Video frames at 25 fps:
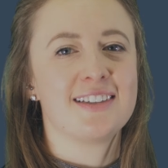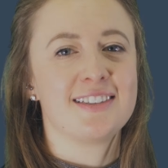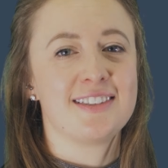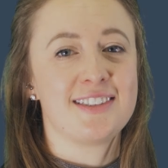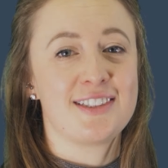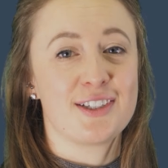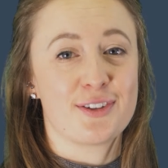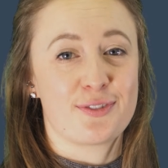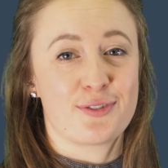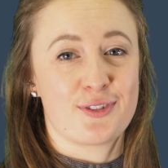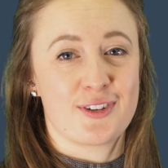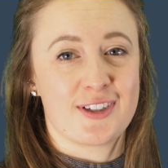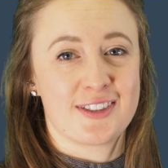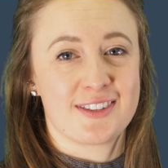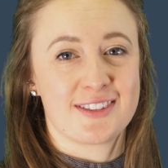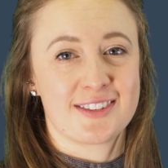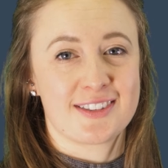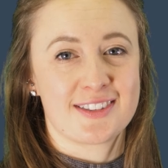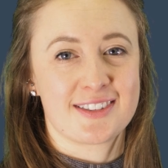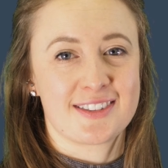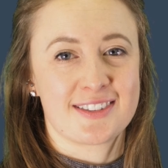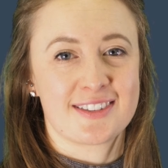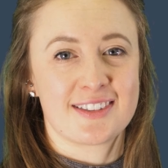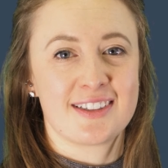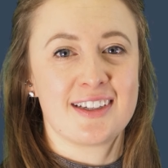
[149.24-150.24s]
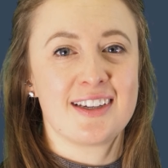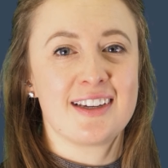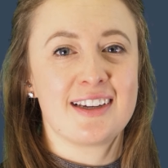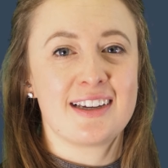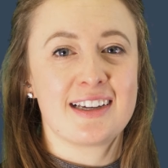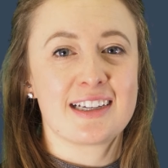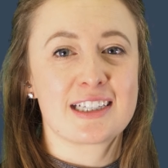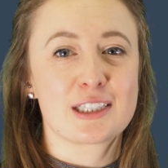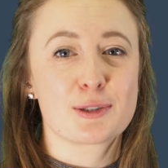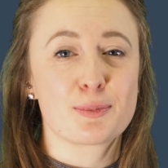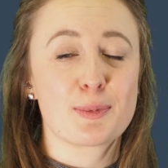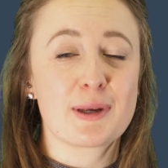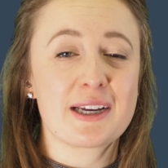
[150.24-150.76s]
Difference.
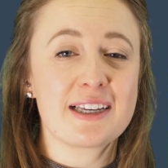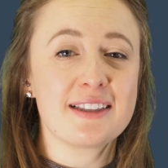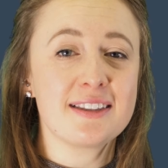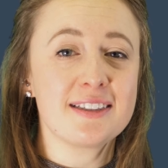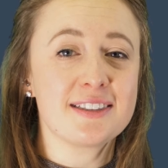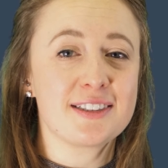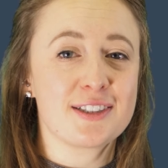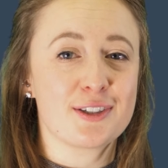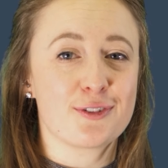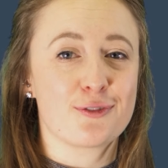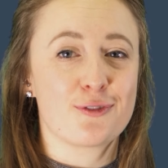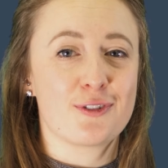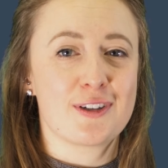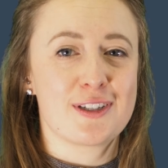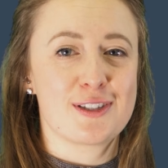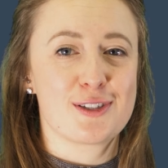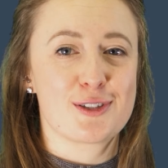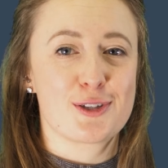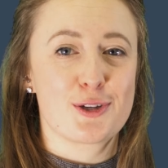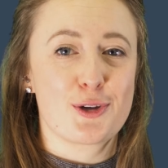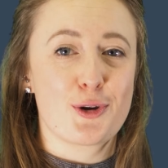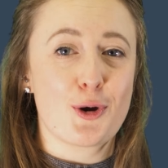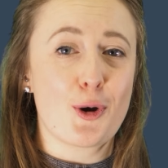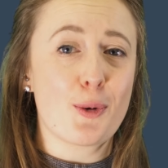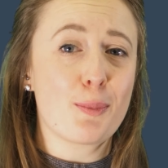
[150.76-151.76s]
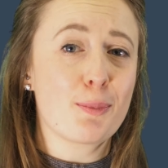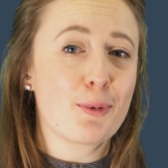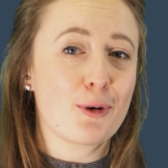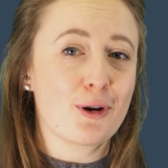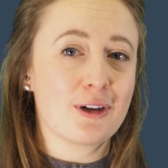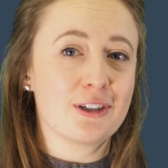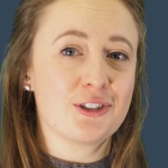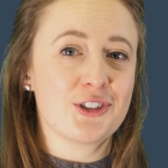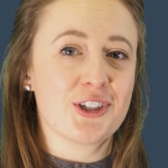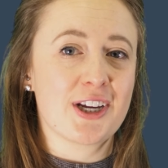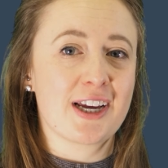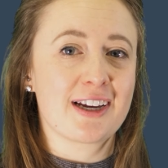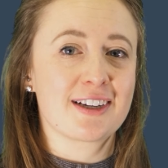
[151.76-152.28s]
Explain the difference your
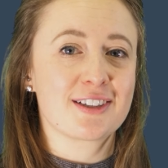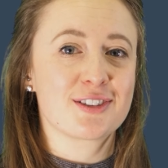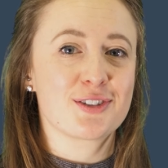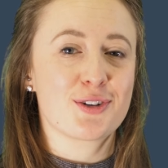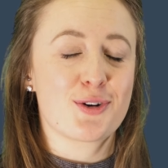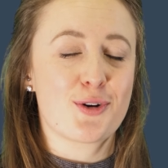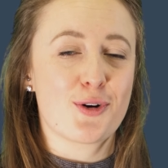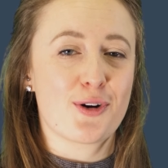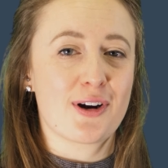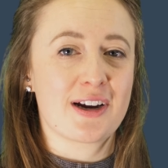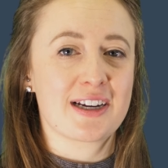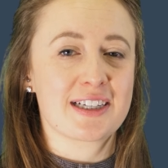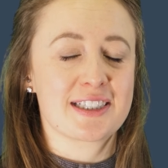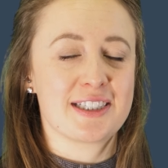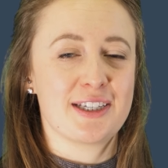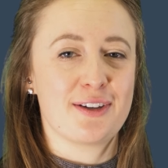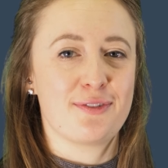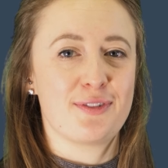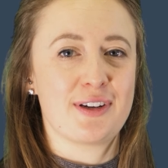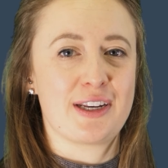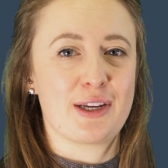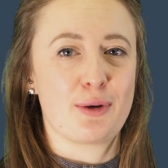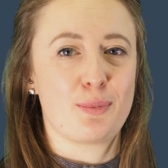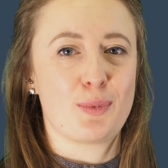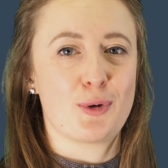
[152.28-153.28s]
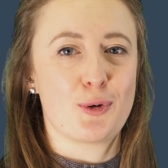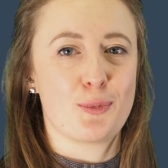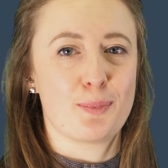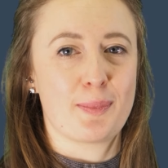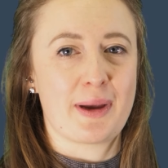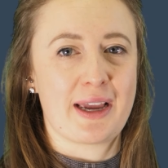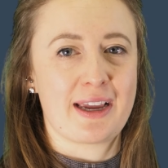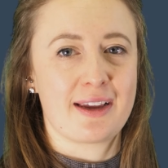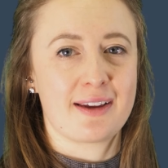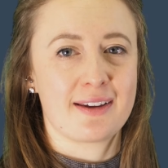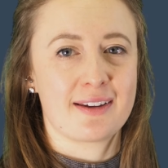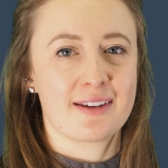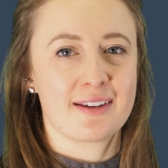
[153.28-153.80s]
project or activity will
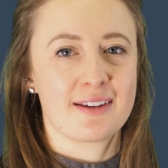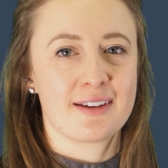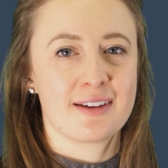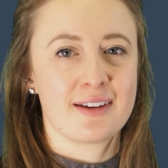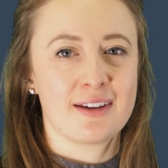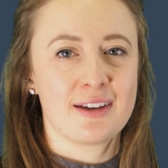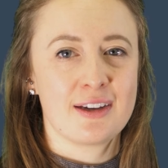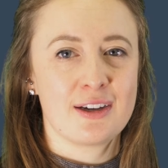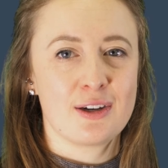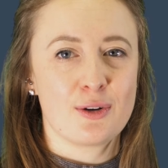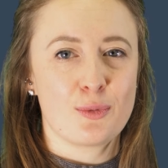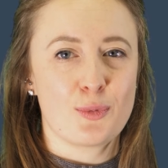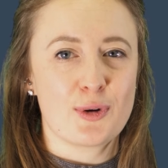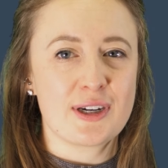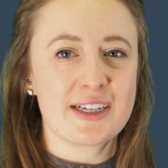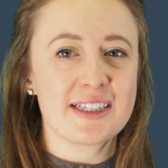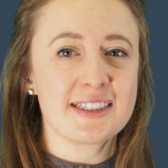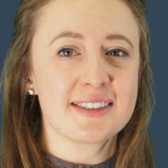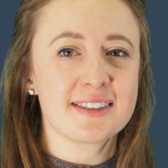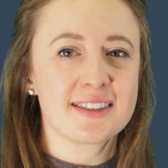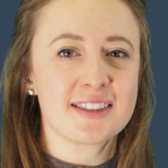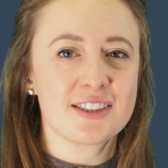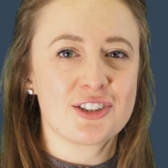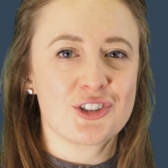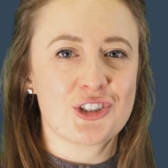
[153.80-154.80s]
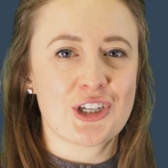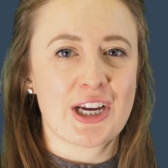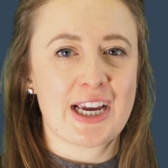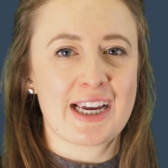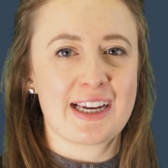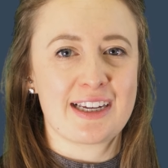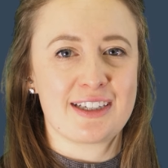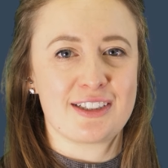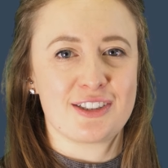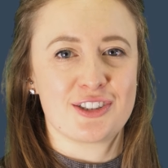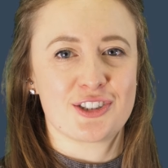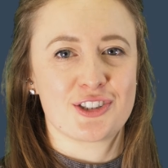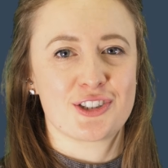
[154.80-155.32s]
make. What is the
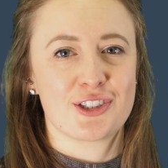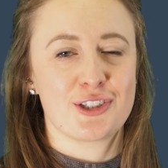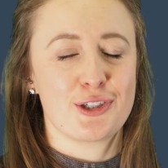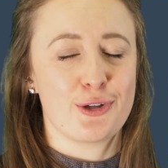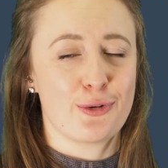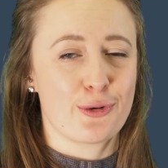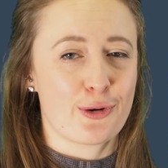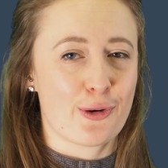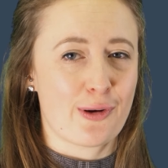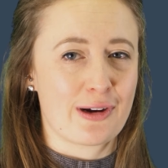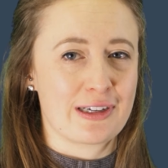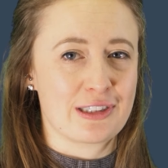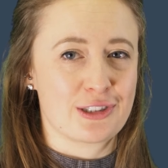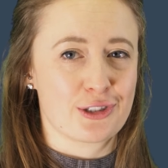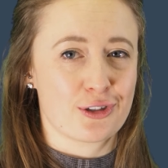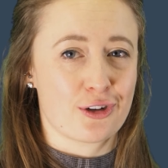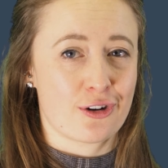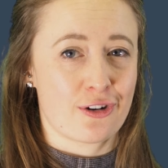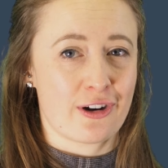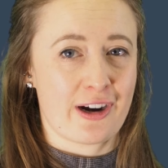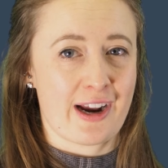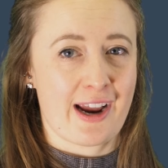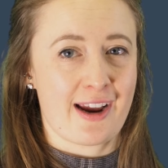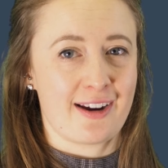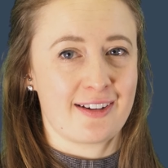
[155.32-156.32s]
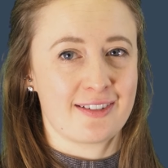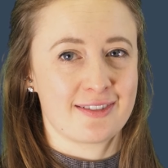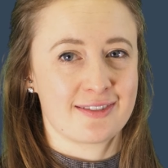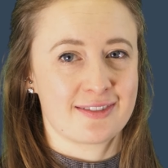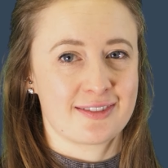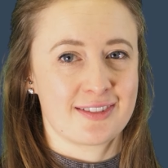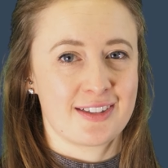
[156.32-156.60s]
change you're going to create?